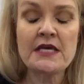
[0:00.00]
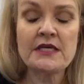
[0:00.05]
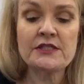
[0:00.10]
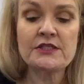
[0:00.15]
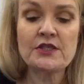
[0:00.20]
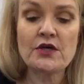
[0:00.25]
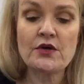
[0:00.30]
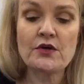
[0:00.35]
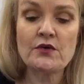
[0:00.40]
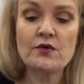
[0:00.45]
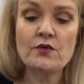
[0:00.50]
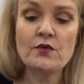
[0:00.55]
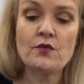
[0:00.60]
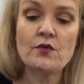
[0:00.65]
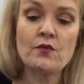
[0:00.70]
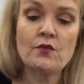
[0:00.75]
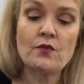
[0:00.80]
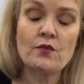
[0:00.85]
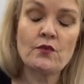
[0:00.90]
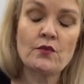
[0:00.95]
So
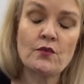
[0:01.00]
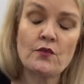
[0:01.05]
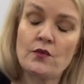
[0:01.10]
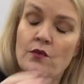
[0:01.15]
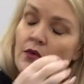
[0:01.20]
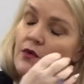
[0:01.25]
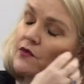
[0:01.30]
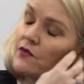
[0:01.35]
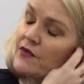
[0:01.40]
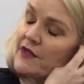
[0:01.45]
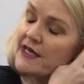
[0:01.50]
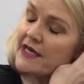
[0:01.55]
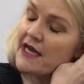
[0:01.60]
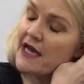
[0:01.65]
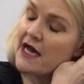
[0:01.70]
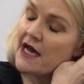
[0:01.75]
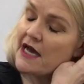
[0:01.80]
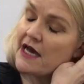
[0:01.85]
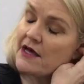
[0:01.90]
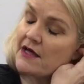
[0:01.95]

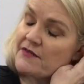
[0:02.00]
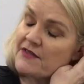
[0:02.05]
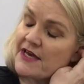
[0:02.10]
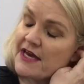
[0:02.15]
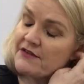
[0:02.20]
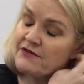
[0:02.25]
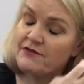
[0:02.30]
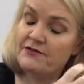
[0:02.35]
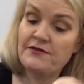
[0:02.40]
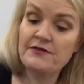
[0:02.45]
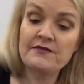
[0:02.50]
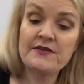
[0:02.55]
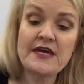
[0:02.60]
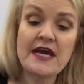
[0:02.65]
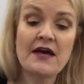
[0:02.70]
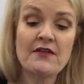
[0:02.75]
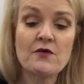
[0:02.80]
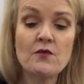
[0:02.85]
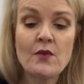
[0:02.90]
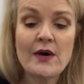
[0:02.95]
the
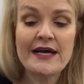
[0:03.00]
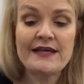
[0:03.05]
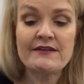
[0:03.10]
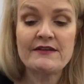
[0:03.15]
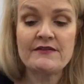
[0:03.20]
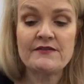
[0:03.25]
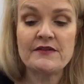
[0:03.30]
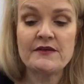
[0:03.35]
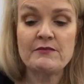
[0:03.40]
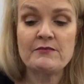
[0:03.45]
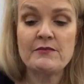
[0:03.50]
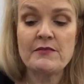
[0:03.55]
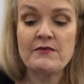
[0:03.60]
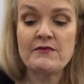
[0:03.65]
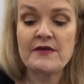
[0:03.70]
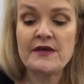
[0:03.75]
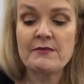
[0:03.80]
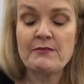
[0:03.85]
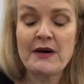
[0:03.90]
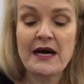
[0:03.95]
other way that
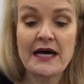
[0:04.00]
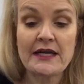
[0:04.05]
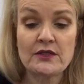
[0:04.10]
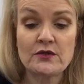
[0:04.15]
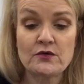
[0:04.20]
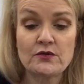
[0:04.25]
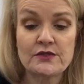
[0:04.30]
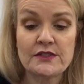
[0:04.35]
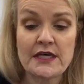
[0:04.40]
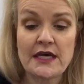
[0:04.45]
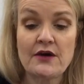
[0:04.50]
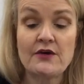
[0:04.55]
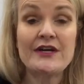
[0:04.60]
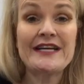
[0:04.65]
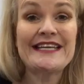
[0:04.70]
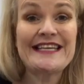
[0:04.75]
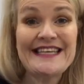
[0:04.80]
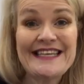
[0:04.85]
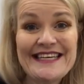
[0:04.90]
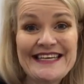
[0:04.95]
the particles are
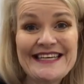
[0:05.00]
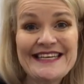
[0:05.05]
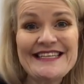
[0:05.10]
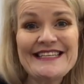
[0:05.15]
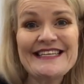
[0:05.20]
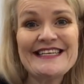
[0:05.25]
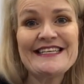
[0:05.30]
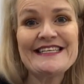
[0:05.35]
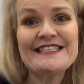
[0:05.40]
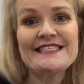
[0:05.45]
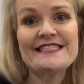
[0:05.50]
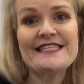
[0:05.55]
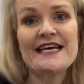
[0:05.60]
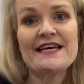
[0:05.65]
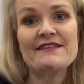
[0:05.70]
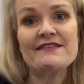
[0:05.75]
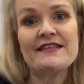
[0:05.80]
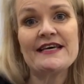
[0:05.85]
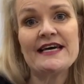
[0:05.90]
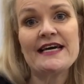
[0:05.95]
adhered is
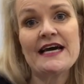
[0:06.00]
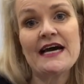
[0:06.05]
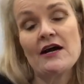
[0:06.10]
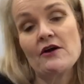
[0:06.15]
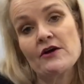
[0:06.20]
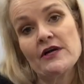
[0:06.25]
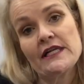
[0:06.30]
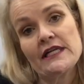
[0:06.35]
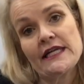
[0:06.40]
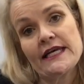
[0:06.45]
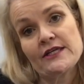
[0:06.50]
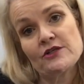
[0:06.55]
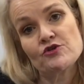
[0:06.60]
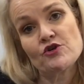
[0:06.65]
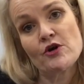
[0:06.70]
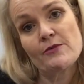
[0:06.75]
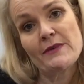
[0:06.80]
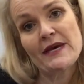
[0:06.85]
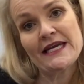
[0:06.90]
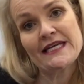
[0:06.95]
that they are
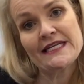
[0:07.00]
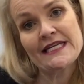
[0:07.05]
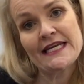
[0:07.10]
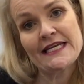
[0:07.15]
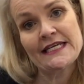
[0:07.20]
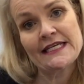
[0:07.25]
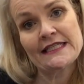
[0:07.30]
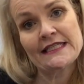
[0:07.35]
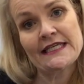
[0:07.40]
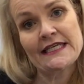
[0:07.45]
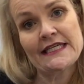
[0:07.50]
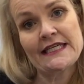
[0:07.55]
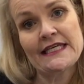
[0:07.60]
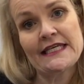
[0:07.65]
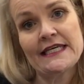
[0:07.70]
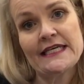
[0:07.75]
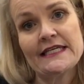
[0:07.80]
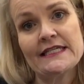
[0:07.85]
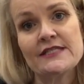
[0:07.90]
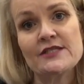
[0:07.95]
electromagnetically
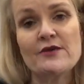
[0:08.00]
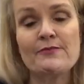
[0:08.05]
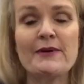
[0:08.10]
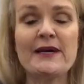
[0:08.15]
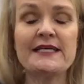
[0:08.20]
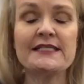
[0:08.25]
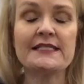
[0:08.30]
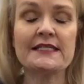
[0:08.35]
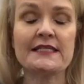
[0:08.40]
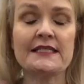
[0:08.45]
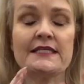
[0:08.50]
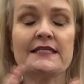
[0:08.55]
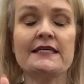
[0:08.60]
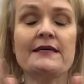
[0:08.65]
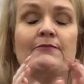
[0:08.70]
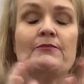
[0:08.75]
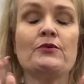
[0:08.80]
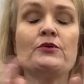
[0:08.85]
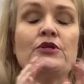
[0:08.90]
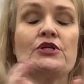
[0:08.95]
adhered. So basically,
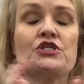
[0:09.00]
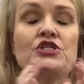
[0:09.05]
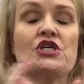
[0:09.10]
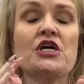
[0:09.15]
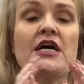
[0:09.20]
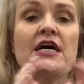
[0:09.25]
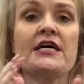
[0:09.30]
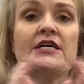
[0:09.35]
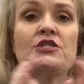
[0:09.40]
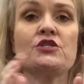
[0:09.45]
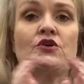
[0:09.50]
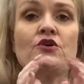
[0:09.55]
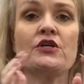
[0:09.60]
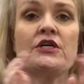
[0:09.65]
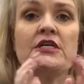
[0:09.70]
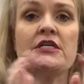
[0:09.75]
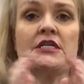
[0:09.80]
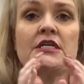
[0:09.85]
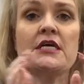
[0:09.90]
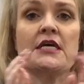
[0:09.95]
they put a charge on
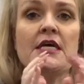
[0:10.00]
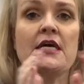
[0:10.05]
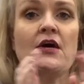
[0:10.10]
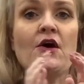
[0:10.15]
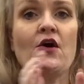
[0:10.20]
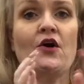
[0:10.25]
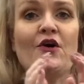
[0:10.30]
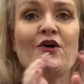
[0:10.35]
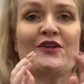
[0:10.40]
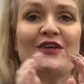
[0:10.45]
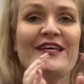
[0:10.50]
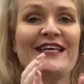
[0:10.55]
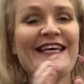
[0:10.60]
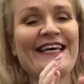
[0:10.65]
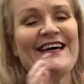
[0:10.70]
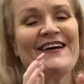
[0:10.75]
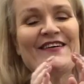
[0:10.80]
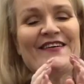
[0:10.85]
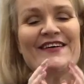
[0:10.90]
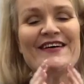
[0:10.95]
it.
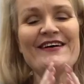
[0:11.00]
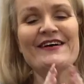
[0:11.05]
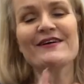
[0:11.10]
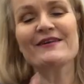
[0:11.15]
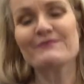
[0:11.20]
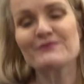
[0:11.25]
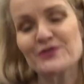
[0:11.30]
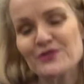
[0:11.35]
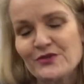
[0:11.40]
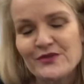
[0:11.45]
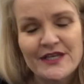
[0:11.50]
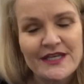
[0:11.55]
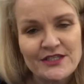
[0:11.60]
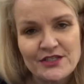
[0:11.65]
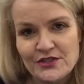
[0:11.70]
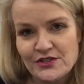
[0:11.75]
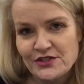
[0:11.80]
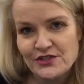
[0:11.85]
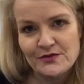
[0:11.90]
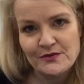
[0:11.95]
I'm sure they
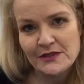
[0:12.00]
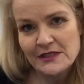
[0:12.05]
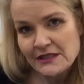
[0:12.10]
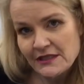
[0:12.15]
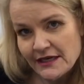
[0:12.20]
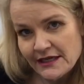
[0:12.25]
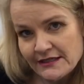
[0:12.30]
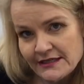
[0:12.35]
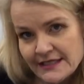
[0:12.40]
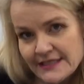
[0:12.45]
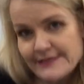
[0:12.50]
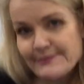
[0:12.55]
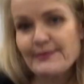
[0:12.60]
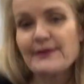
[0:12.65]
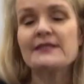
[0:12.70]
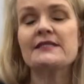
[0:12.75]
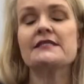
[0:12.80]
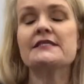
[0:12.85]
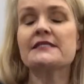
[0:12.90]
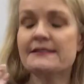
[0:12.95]
don't do it like this,
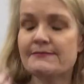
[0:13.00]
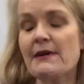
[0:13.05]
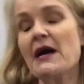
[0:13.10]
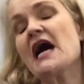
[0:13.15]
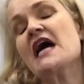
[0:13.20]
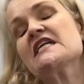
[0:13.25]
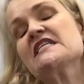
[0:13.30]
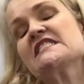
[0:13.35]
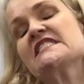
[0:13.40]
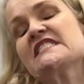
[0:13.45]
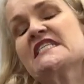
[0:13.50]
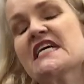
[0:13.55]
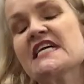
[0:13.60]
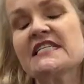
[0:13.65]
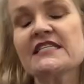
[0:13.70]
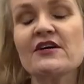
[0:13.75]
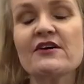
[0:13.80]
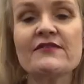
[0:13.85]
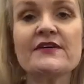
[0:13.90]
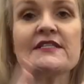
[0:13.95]
but it's my
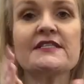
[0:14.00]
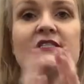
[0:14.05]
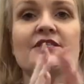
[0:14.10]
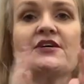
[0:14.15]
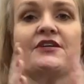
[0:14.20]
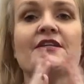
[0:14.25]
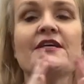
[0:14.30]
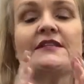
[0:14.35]
understanding of it, so